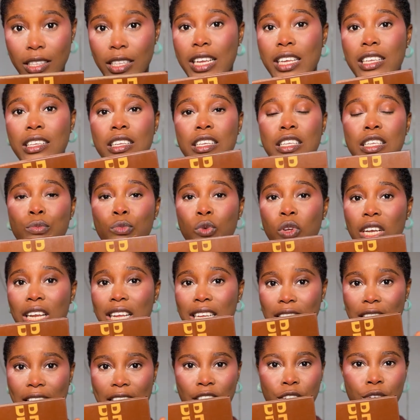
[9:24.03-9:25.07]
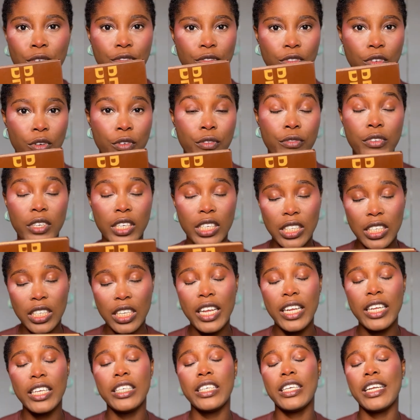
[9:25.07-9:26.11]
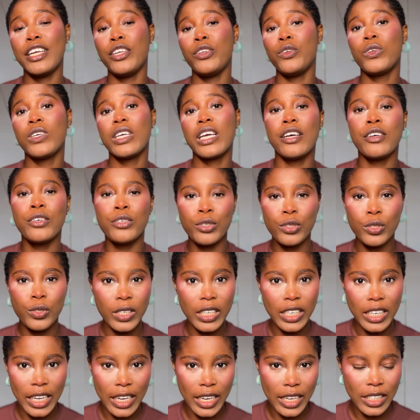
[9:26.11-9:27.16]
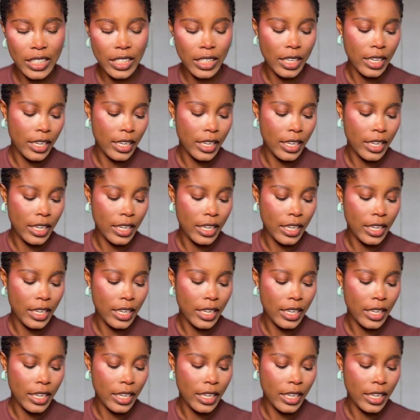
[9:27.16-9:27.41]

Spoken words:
there's a smaller size of it that you can also get.